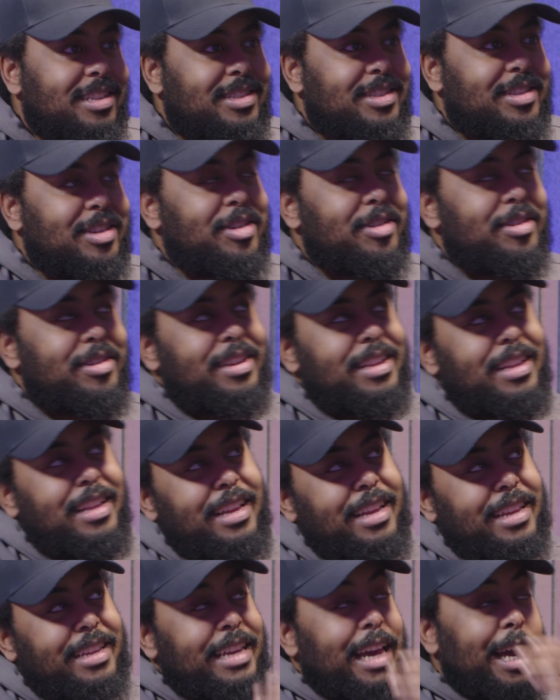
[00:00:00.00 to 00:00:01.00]
So
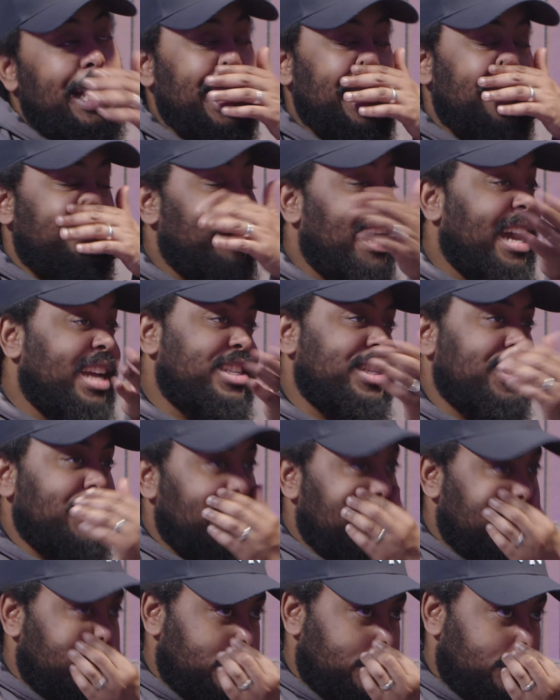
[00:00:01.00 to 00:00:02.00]
yeah, I get it. But Hashi, go
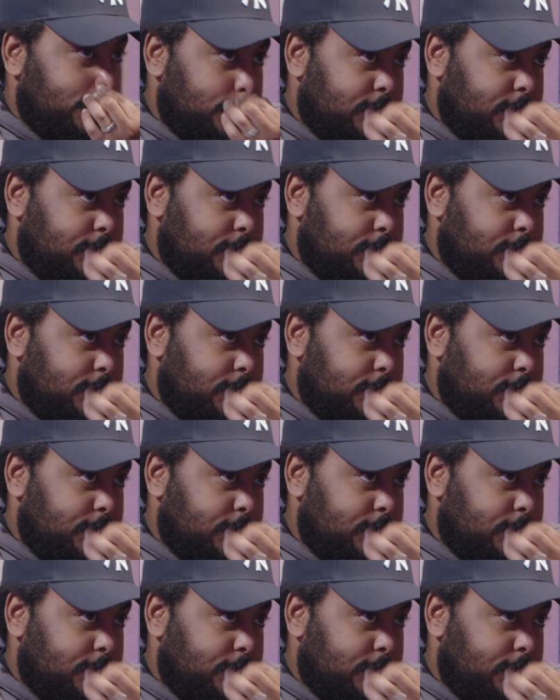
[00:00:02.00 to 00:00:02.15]
ahead.